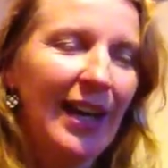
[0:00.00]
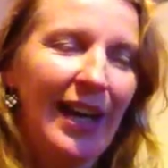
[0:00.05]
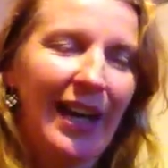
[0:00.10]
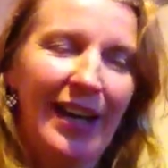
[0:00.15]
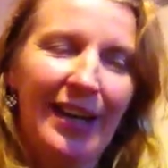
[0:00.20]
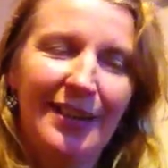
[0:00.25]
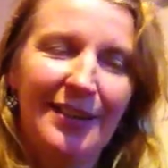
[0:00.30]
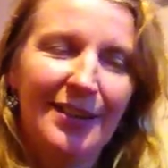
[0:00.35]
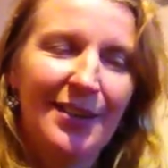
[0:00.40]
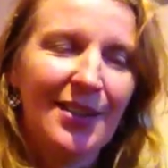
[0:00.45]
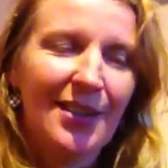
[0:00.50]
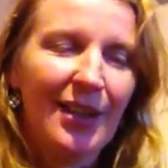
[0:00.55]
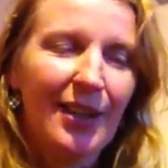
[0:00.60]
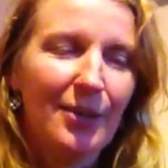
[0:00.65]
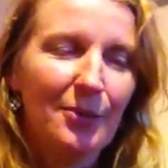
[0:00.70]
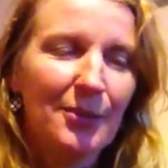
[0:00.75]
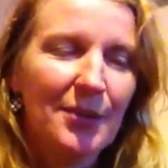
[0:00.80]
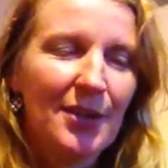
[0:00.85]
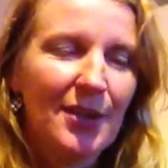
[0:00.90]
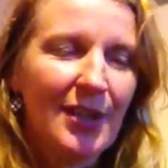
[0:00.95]
And
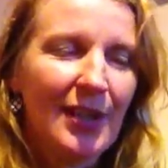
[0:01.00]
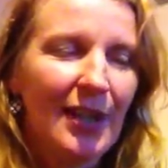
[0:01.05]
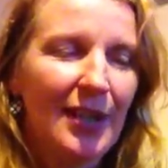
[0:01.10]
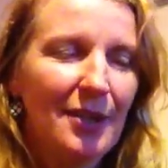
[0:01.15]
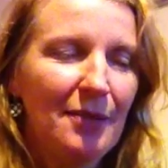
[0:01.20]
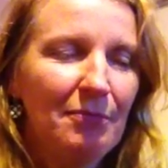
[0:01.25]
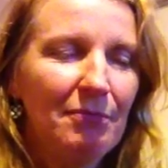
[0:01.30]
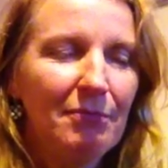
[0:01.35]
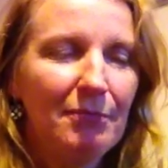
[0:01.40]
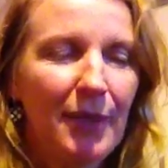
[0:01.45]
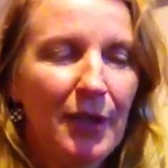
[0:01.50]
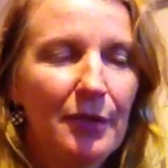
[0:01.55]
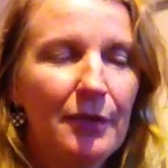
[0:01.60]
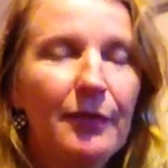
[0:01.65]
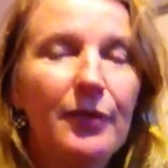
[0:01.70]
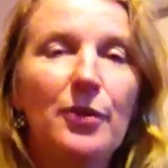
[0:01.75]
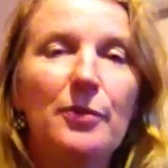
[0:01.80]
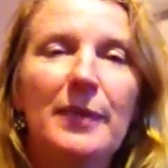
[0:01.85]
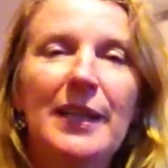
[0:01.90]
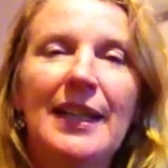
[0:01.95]
I would say,
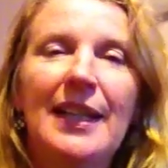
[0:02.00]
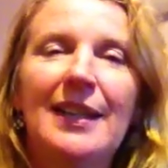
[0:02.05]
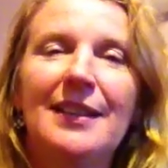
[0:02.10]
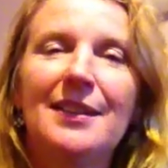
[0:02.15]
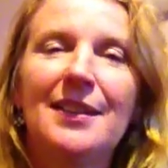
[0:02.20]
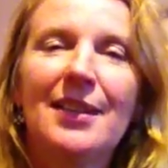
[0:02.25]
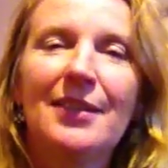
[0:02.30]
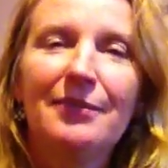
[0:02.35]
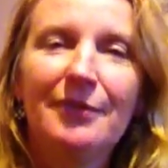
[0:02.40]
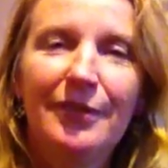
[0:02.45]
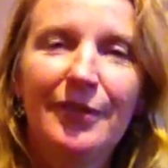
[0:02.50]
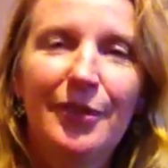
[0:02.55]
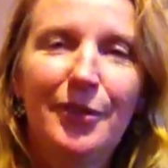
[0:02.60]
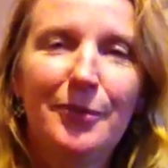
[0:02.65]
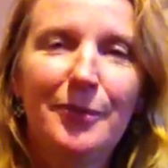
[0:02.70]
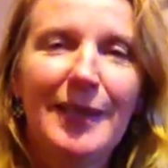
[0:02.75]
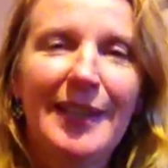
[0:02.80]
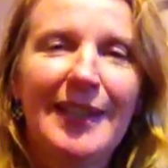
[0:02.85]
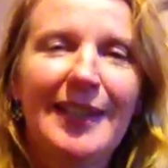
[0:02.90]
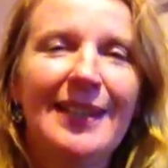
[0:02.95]
both formally and
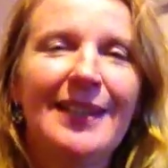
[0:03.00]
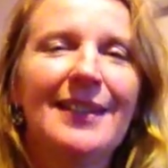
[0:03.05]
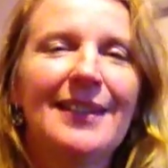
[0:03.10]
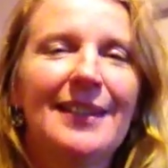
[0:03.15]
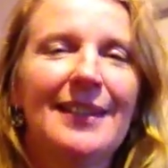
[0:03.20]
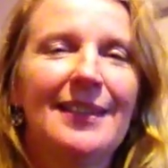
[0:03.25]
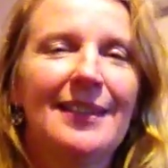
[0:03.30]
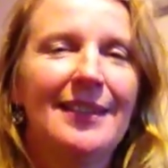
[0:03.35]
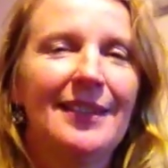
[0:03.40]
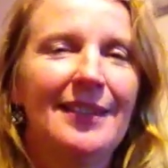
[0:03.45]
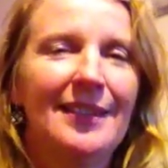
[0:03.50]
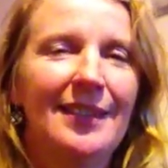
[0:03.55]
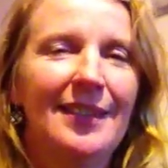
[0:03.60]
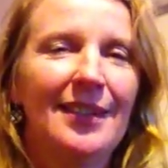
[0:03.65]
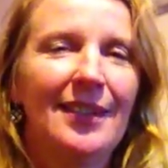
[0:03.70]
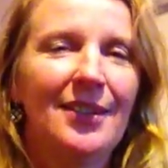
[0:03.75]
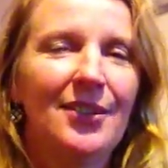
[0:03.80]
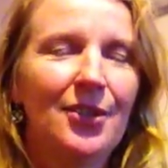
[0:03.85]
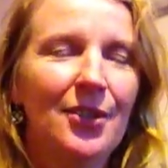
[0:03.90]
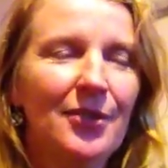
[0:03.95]
informally,
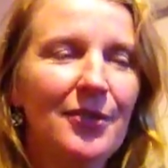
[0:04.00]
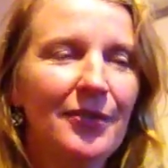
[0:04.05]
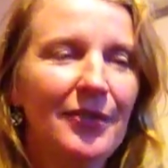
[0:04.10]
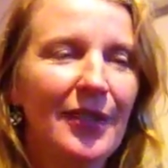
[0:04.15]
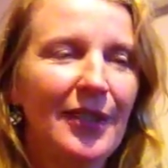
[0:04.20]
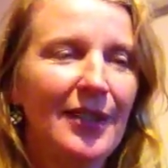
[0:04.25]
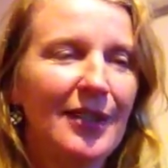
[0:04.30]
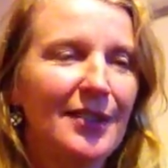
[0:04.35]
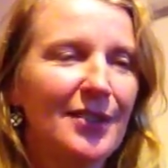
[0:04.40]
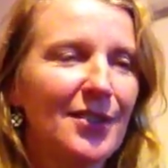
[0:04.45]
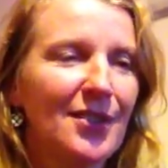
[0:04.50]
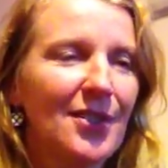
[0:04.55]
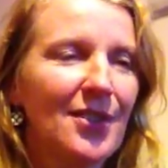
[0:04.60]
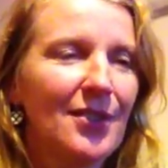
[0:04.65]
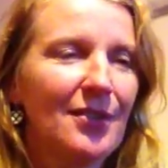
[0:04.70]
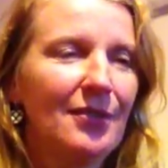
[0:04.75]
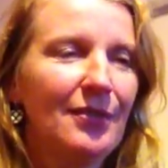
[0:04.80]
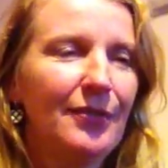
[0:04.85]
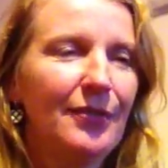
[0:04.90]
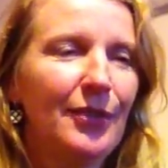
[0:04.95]
I do find
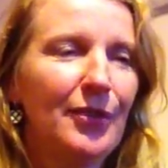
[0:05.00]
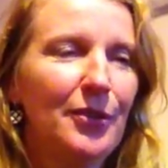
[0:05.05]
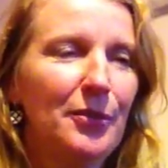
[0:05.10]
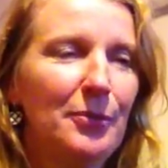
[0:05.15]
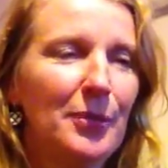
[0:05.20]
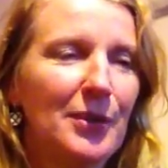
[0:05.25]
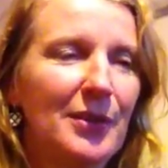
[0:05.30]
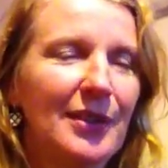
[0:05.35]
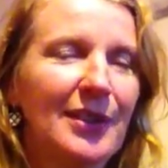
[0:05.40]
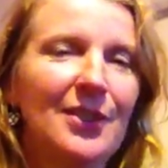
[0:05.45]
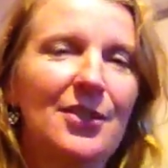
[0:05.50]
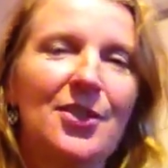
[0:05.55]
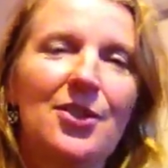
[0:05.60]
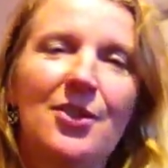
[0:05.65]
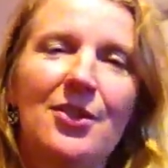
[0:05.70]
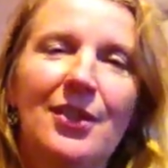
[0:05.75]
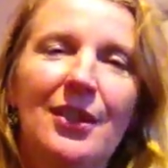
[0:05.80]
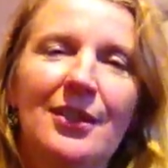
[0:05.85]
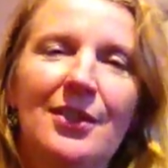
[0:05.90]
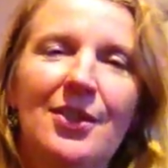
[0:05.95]
formal
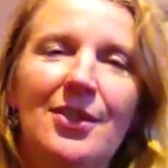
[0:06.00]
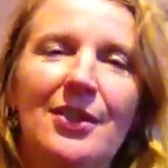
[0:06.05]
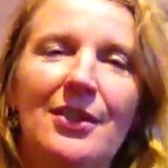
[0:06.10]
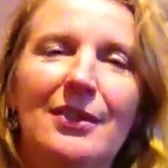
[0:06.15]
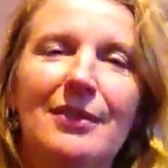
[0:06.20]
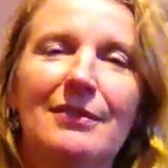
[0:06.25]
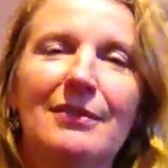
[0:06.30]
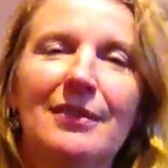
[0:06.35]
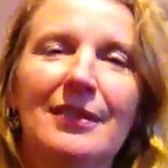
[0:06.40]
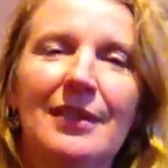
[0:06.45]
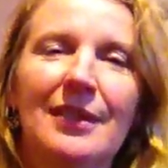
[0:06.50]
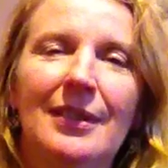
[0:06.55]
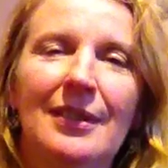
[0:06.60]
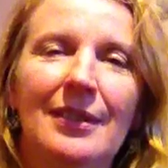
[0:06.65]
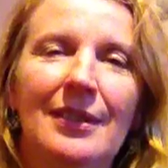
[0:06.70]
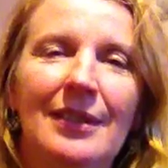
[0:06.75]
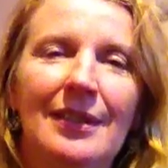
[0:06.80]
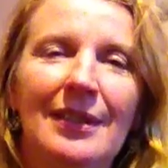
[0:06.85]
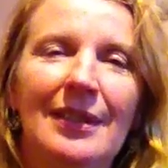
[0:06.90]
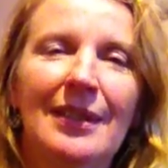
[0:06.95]
instruction
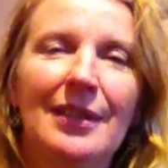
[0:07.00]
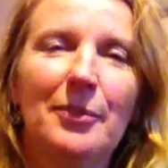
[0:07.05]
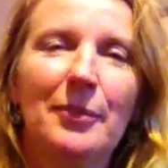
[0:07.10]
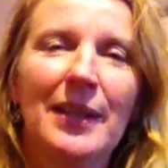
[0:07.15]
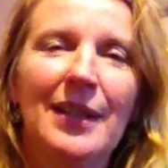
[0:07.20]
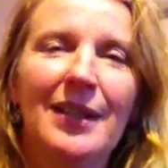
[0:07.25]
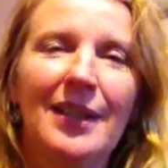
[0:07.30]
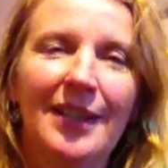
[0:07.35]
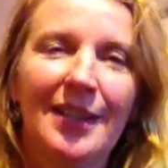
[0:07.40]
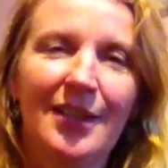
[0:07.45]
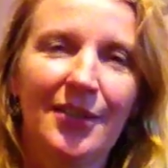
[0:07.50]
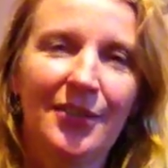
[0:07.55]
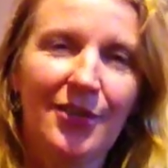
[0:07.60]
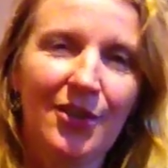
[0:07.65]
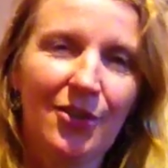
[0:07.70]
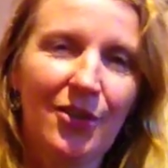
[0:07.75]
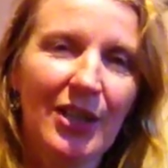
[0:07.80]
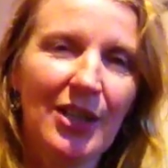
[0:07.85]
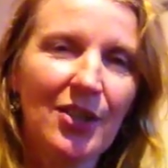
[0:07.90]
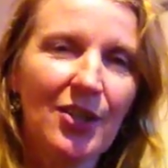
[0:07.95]
a little bit like a
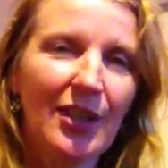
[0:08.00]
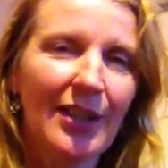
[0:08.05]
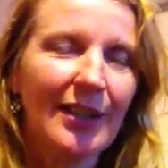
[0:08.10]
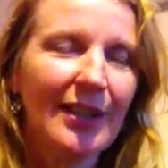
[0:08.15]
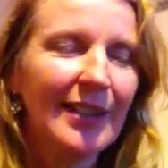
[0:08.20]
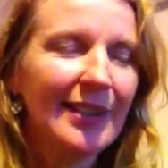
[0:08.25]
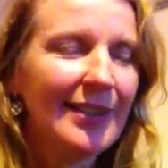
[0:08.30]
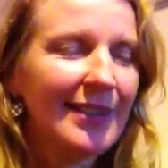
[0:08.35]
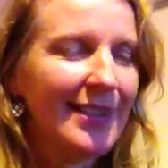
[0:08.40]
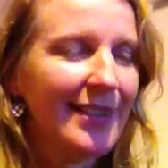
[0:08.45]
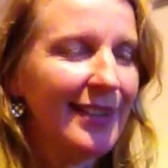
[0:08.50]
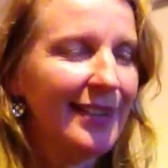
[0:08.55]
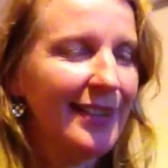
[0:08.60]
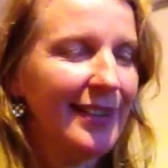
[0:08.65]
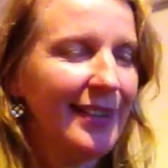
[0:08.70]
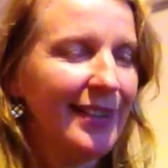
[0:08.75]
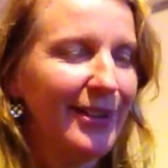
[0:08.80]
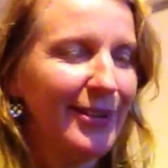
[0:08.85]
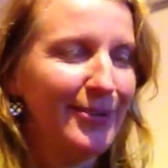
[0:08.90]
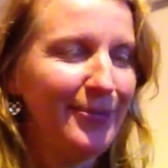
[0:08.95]
straitjacket.
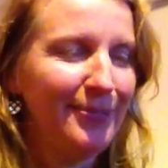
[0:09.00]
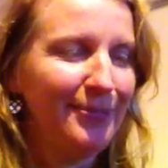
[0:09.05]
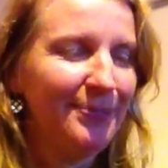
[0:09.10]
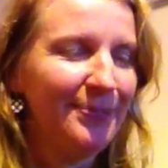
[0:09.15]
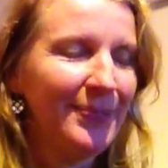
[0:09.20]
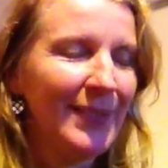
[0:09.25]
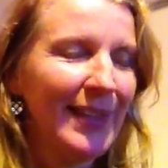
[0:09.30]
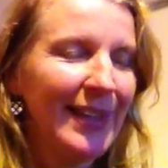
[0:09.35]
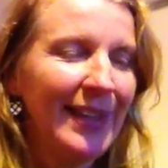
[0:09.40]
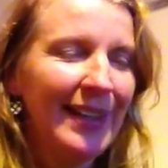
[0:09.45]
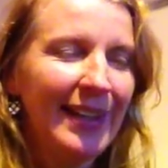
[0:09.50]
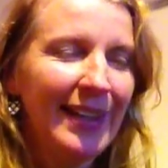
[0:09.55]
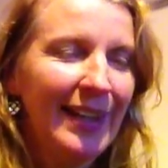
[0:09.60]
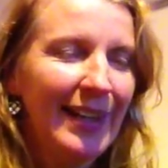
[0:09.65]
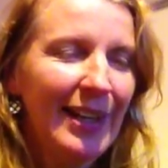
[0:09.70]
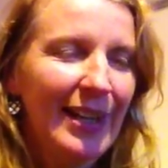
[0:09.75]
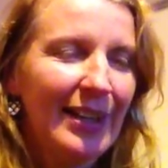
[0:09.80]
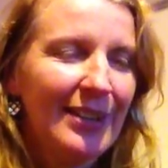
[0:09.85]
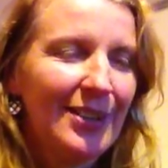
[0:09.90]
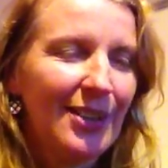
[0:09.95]

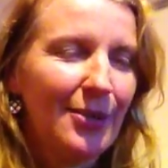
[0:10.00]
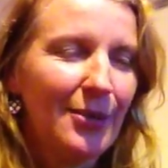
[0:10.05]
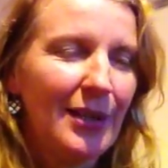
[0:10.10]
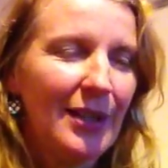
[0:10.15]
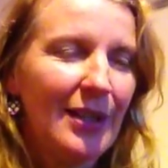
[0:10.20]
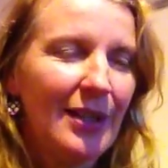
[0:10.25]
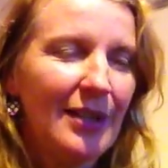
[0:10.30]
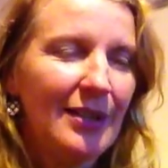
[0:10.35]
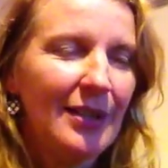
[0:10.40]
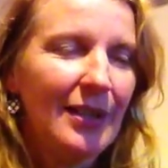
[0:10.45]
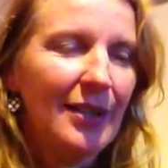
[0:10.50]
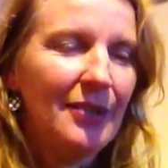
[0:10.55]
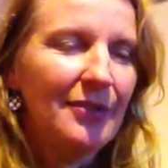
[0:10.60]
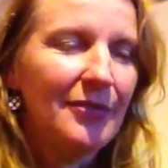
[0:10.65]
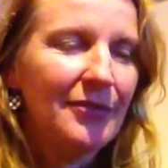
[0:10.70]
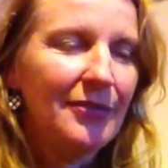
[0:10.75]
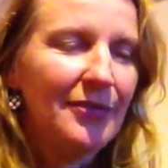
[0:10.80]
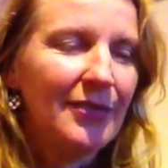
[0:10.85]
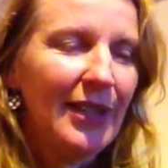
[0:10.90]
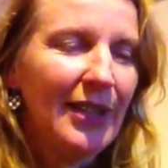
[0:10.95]
So I love
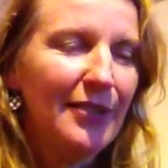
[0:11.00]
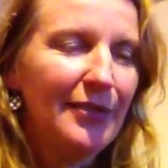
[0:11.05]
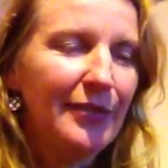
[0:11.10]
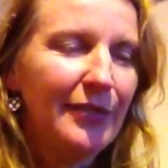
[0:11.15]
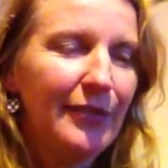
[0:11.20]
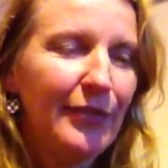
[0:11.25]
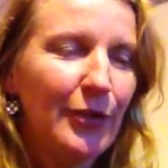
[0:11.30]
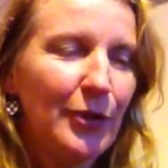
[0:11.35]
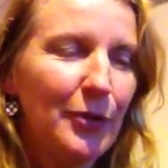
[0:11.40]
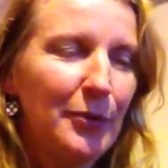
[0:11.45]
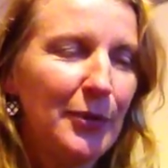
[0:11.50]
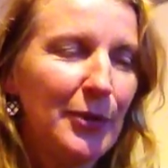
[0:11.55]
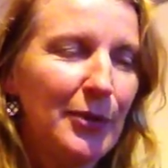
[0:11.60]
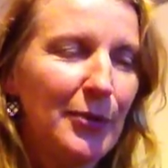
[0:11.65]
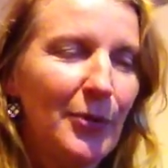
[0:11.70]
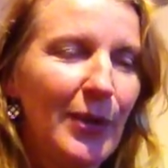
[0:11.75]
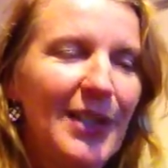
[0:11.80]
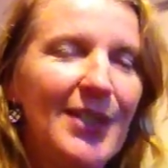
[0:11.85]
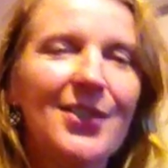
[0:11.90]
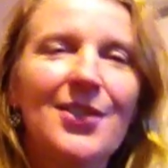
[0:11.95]

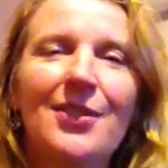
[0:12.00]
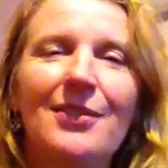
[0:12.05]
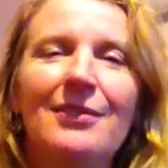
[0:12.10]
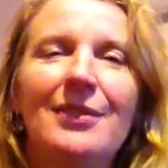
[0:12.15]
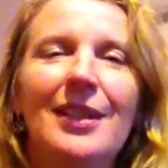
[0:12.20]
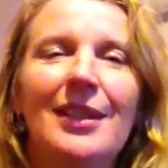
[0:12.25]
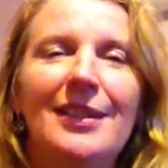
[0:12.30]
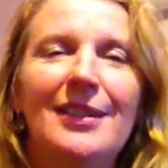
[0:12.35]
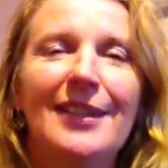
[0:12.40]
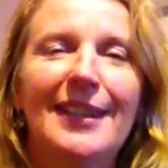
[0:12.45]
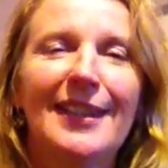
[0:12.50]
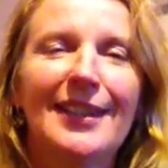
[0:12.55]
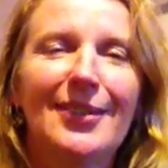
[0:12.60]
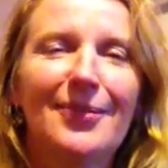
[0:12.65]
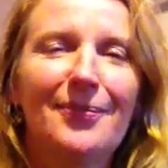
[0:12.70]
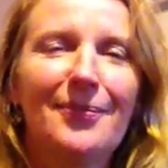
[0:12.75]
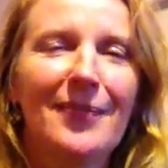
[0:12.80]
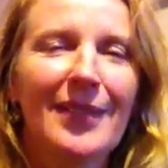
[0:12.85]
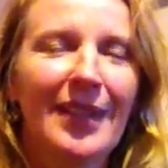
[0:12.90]
informal ways of learning.